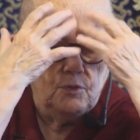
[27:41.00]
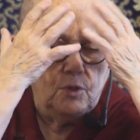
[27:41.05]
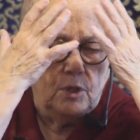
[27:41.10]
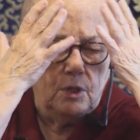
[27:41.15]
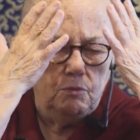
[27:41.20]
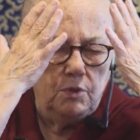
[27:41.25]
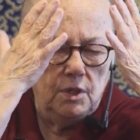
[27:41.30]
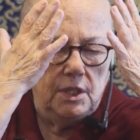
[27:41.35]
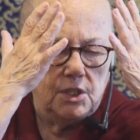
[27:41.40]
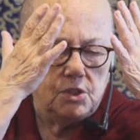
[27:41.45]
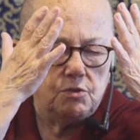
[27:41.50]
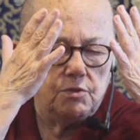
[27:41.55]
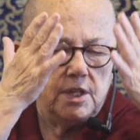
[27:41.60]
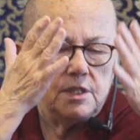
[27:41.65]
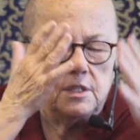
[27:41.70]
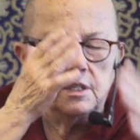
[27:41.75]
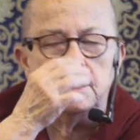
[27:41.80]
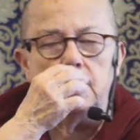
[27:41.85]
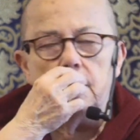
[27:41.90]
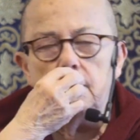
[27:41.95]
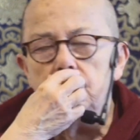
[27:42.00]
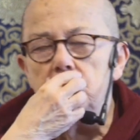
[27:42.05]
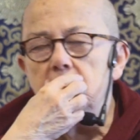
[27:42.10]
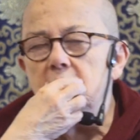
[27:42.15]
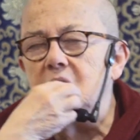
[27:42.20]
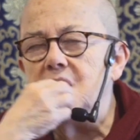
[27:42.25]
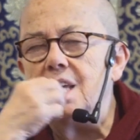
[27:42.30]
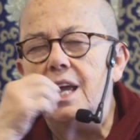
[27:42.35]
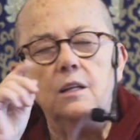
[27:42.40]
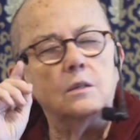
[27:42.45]
I've got to really stress again.
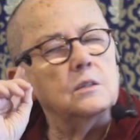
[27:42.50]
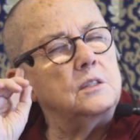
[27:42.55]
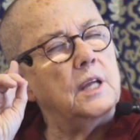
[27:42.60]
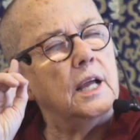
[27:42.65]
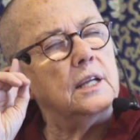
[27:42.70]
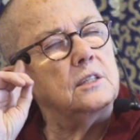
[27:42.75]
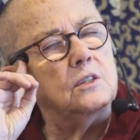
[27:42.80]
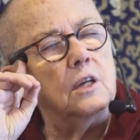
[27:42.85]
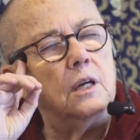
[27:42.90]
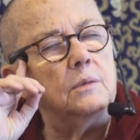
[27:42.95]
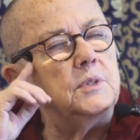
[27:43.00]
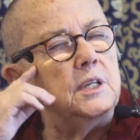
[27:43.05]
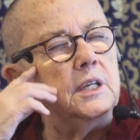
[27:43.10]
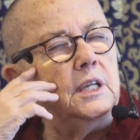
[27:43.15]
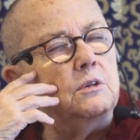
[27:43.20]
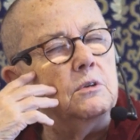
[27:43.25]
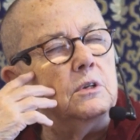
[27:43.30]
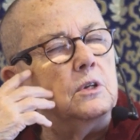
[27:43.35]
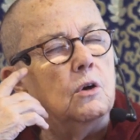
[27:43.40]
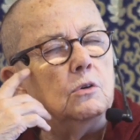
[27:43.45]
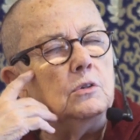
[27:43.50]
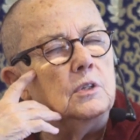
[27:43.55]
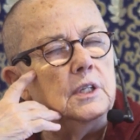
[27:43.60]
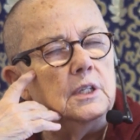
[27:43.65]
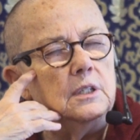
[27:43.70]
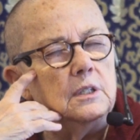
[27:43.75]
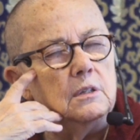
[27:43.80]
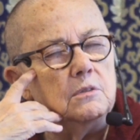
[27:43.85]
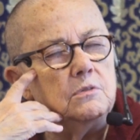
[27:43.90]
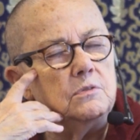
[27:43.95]
This, take, this takes time to hear it,
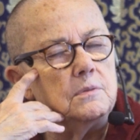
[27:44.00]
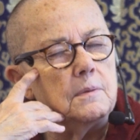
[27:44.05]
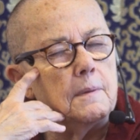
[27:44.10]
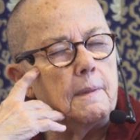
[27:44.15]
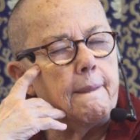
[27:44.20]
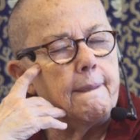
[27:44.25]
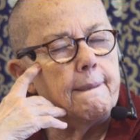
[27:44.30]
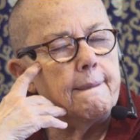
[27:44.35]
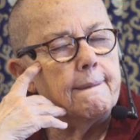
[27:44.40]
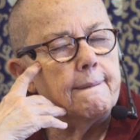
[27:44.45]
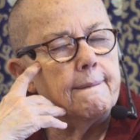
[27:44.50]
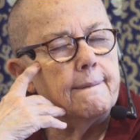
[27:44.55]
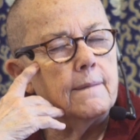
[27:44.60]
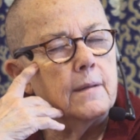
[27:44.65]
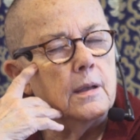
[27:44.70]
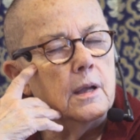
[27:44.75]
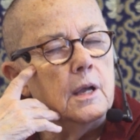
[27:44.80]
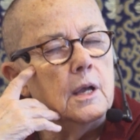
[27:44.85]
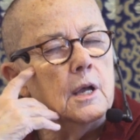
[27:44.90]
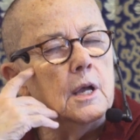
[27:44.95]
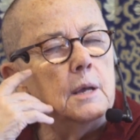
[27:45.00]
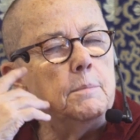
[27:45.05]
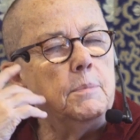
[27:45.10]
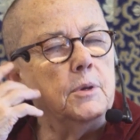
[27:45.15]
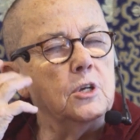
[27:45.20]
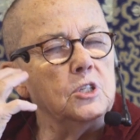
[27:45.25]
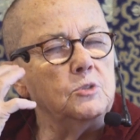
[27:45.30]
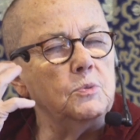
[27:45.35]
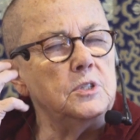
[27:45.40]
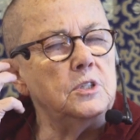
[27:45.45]
oddly enough.
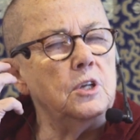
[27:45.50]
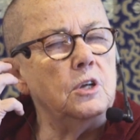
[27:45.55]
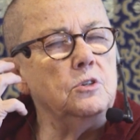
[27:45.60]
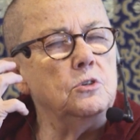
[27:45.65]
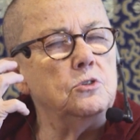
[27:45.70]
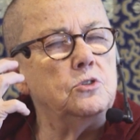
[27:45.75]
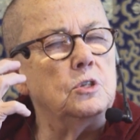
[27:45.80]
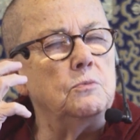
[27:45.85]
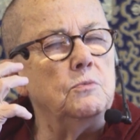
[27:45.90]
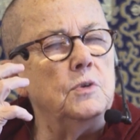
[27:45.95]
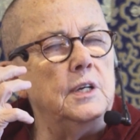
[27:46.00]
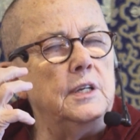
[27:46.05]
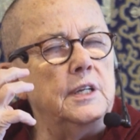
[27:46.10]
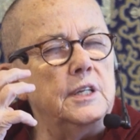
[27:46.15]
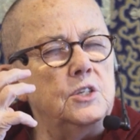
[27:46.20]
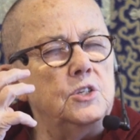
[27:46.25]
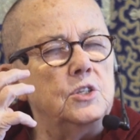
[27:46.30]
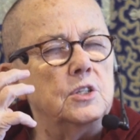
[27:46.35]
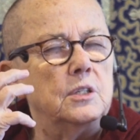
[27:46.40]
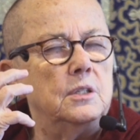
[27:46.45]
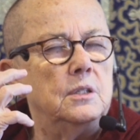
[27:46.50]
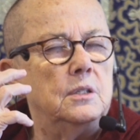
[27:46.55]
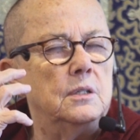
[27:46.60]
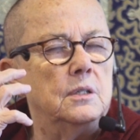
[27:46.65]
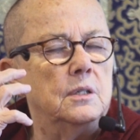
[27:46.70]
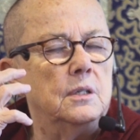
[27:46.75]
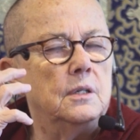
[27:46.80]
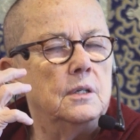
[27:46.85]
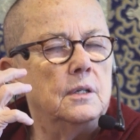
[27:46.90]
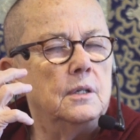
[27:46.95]
Because we're so used to
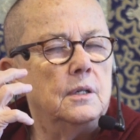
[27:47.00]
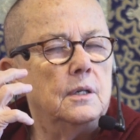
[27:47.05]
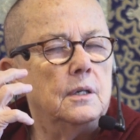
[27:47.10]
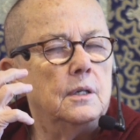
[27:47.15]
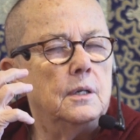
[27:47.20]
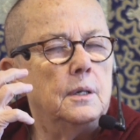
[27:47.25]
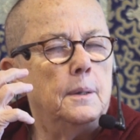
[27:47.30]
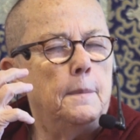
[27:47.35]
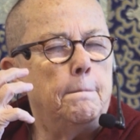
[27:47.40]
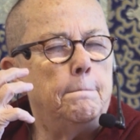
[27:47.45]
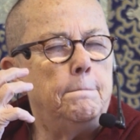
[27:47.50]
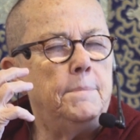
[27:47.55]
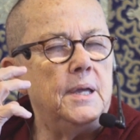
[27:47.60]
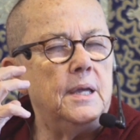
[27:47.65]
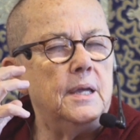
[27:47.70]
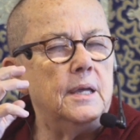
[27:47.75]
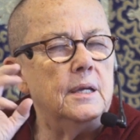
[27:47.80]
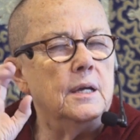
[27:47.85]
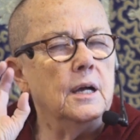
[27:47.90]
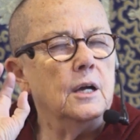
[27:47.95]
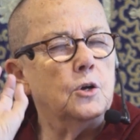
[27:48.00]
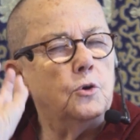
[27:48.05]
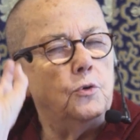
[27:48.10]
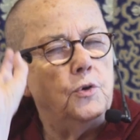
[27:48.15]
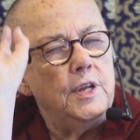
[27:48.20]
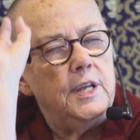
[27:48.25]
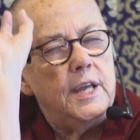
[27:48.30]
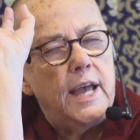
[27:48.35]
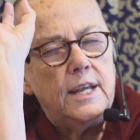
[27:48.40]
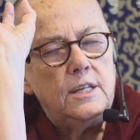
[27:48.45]
religion being a
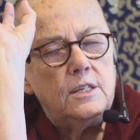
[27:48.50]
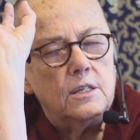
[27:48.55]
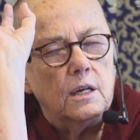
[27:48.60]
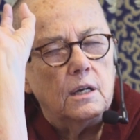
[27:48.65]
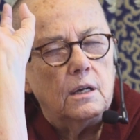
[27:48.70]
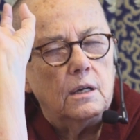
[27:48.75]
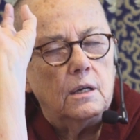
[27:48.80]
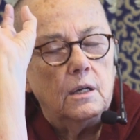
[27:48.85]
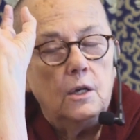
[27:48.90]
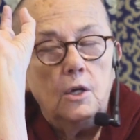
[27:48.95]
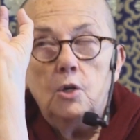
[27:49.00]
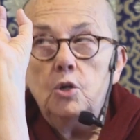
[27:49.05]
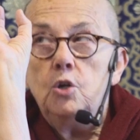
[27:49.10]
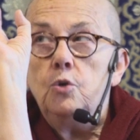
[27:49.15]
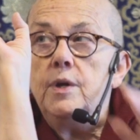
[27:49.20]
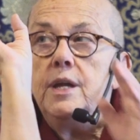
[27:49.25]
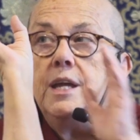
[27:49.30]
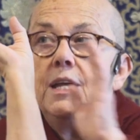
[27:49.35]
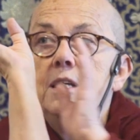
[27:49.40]
creator who